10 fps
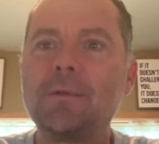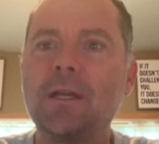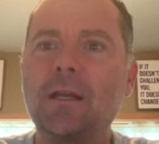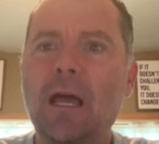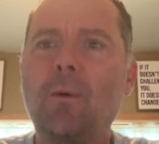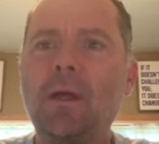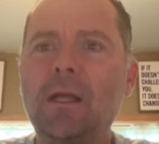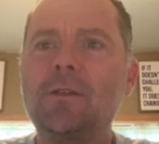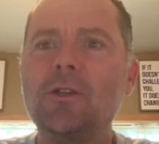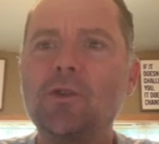and now I
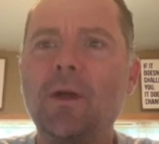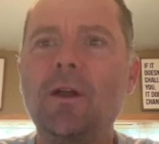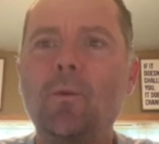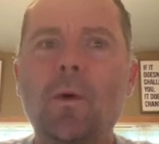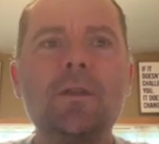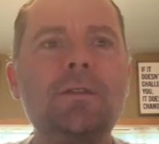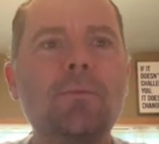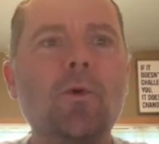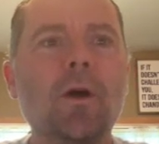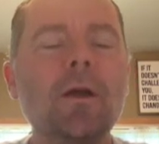need to drain it once
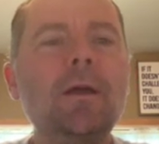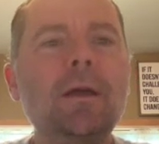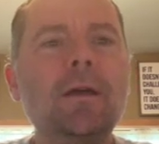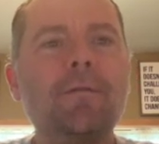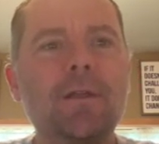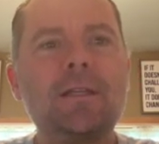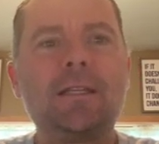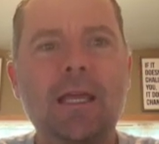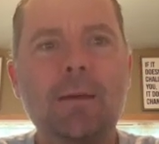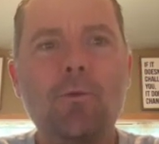more for the
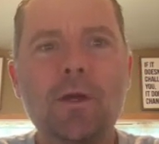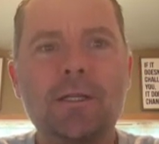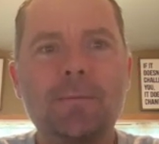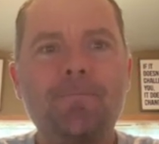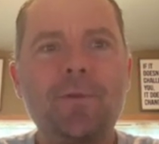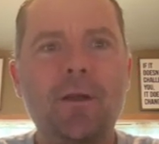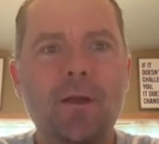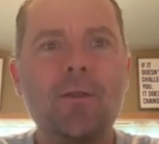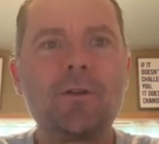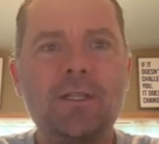same reason,
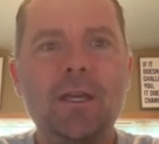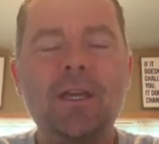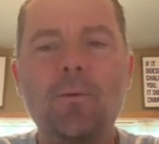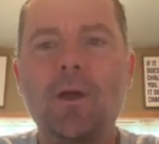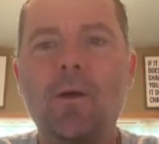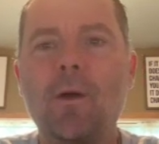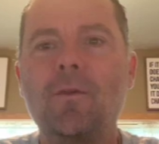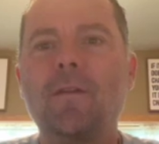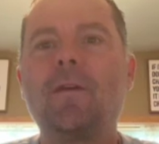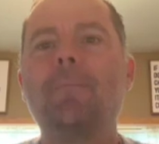another sticky ring around
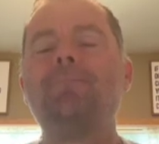the tub.